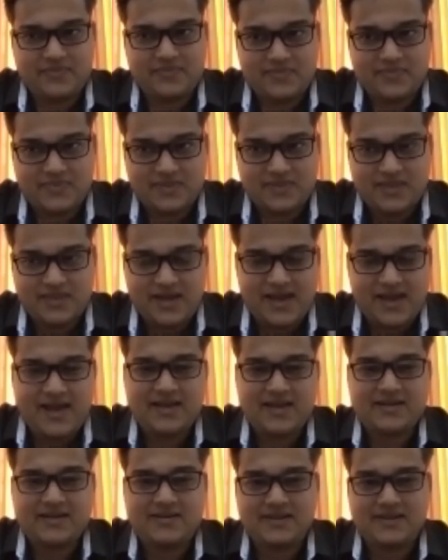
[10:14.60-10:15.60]

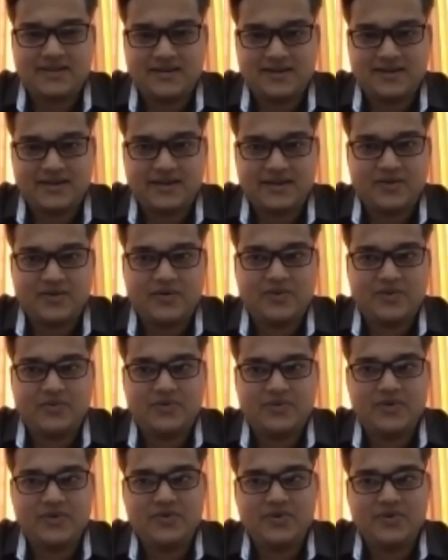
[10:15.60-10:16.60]
that
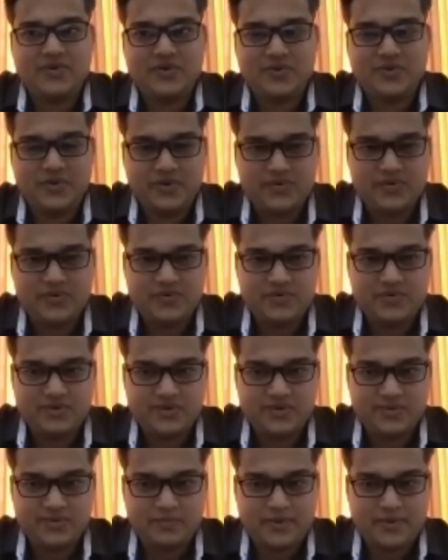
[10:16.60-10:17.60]
you
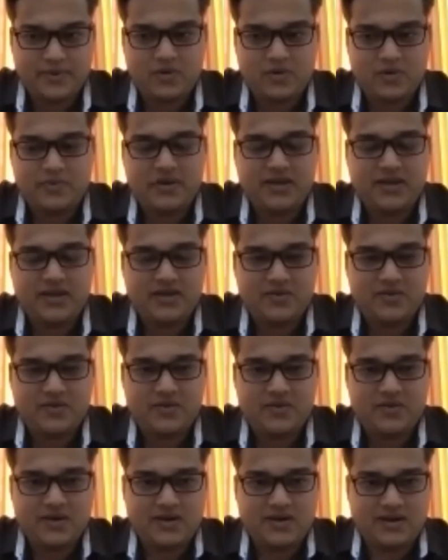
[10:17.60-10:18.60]
may not be
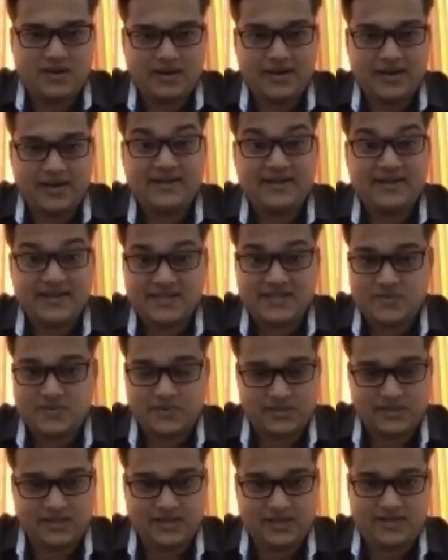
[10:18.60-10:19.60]
in touch
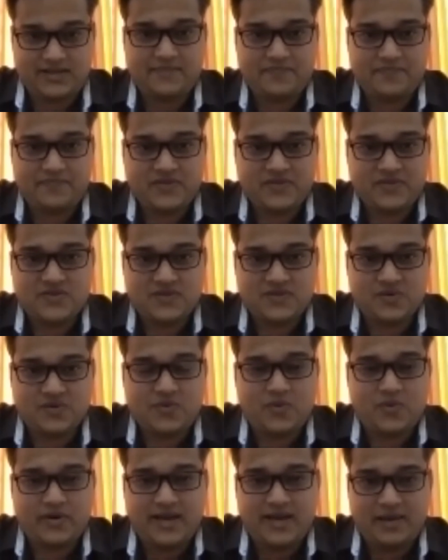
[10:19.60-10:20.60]
with that. So
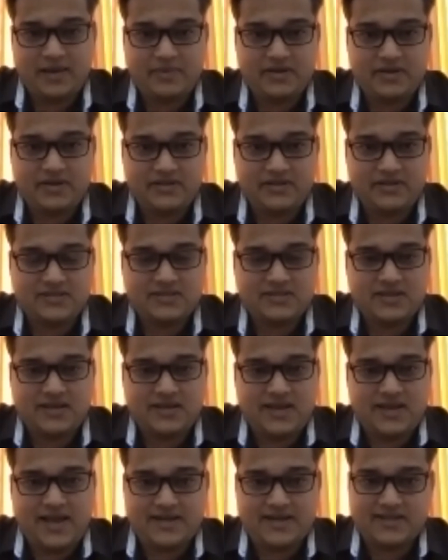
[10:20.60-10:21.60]
what happened is,
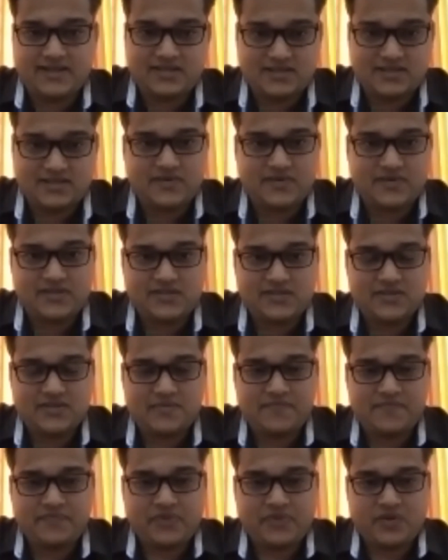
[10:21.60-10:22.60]
at a stretch,
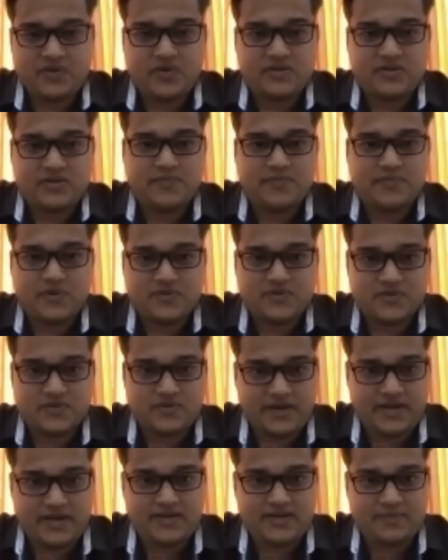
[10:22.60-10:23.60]
you are supposed to
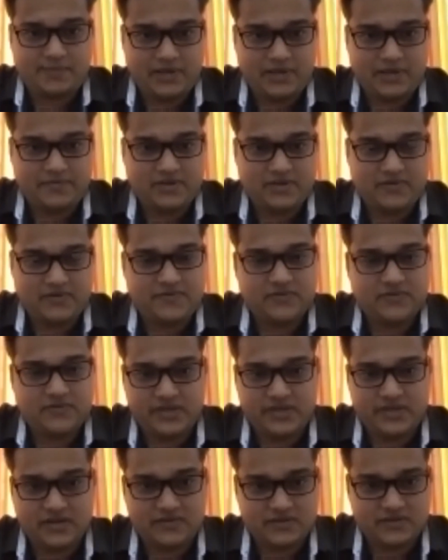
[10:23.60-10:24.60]
write a paper for
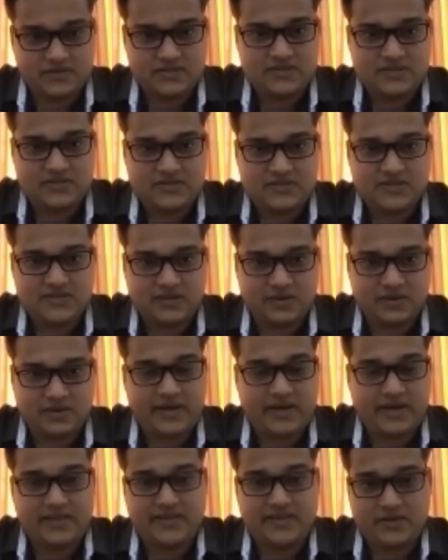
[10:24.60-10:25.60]
3 hours, okay,
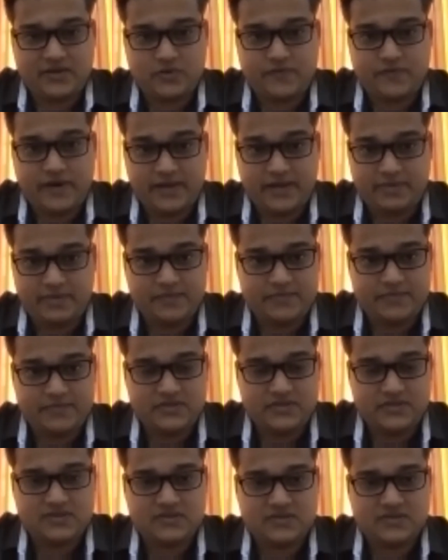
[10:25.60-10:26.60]
and that to five papers,